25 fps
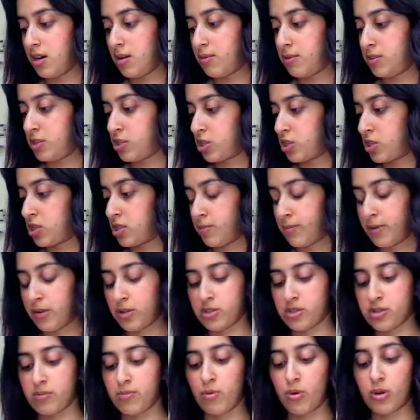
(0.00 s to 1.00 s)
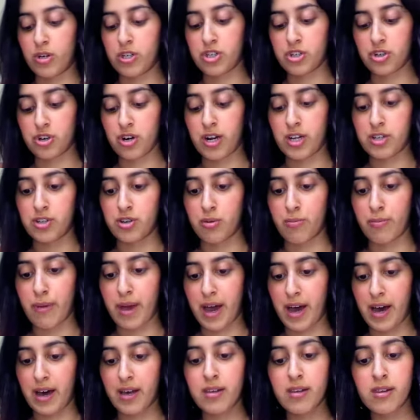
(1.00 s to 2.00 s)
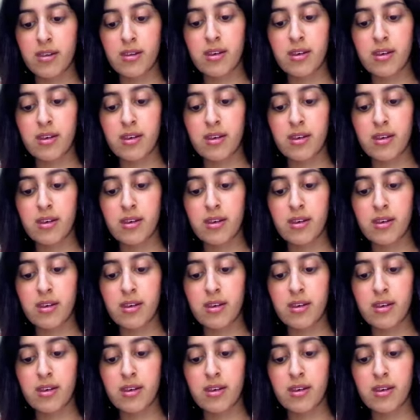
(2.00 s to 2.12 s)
It's just supposed to moisturize your bath,